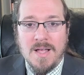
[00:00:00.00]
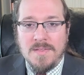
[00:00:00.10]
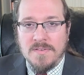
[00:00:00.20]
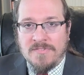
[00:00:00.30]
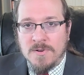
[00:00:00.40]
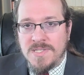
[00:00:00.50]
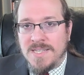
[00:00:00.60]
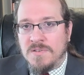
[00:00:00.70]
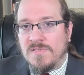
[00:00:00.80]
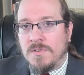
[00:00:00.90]
The first
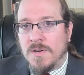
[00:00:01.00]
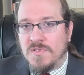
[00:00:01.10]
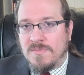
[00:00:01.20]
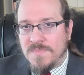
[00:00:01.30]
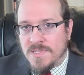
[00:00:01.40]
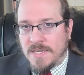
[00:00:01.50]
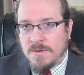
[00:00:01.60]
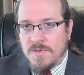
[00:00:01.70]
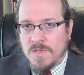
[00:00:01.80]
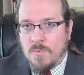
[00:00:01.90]
interval goes from
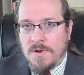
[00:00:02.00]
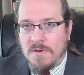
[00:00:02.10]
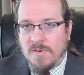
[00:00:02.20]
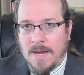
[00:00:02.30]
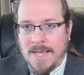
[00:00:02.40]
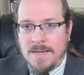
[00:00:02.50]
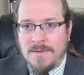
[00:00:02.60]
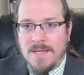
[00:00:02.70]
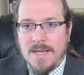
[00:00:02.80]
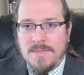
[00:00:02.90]
0 to 1 over
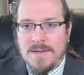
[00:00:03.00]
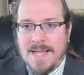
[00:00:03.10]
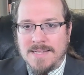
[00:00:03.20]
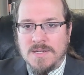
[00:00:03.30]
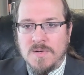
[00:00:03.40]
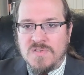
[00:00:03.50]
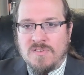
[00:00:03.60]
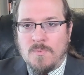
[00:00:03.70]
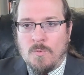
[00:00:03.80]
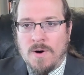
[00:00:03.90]
n, the next goes
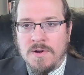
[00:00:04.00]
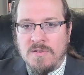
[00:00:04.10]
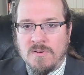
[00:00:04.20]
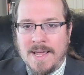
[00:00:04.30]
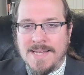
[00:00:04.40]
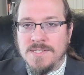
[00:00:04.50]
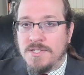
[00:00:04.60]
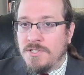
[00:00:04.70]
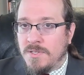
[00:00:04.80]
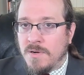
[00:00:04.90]
from 1 over n to
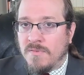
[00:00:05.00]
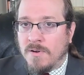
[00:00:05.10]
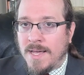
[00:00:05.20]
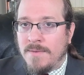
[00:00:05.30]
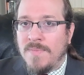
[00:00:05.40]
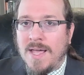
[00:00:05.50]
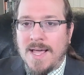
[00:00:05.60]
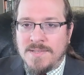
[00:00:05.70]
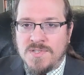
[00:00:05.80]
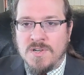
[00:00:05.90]
2 over n,
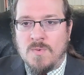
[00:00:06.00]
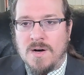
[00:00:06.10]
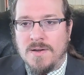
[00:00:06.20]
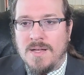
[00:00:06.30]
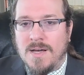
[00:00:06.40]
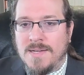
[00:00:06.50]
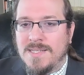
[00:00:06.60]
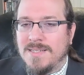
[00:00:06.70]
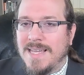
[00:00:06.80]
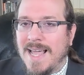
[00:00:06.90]
and so on,
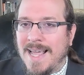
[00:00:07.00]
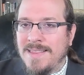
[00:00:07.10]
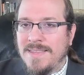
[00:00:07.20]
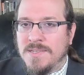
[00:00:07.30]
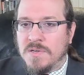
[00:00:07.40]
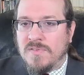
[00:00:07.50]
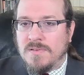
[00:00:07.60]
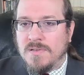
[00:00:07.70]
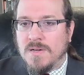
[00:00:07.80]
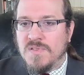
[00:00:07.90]
until the nth
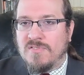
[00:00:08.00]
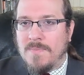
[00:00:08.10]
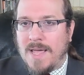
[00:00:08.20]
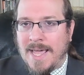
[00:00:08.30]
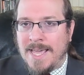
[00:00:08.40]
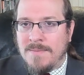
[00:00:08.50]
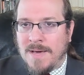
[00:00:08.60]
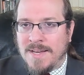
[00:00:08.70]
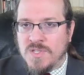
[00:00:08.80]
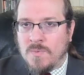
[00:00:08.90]
interval goes from n
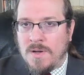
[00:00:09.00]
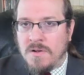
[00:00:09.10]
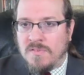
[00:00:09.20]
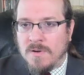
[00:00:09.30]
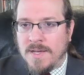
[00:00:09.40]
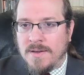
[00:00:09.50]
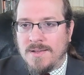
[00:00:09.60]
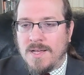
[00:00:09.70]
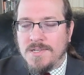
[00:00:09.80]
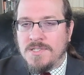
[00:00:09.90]
minus 1 over n
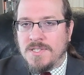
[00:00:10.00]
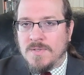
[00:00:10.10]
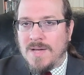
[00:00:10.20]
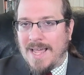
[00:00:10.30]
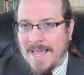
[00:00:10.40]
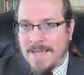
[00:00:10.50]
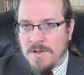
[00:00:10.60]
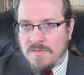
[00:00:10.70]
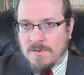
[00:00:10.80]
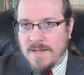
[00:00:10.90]
to n
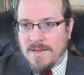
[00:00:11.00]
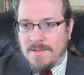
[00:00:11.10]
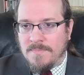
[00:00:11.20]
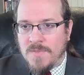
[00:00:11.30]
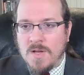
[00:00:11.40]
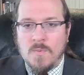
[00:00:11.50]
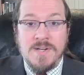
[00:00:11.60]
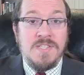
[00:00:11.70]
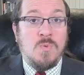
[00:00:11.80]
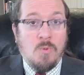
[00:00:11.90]
over n,
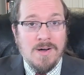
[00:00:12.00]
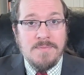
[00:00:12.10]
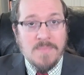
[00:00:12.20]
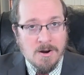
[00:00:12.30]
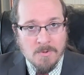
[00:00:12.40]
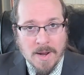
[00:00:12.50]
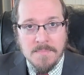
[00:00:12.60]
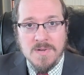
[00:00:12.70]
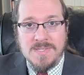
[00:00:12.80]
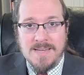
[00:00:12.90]
which is 1, our
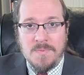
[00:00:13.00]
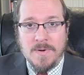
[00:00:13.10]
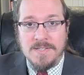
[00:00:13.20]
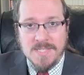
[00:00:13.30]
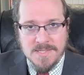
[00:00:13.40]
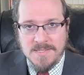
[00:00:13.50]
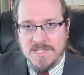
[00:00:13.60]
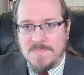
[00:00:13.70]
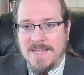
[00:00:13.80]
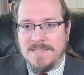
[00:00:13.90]
rightmost endpoint, just as
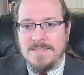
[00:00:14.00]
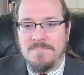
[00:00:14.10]
expected.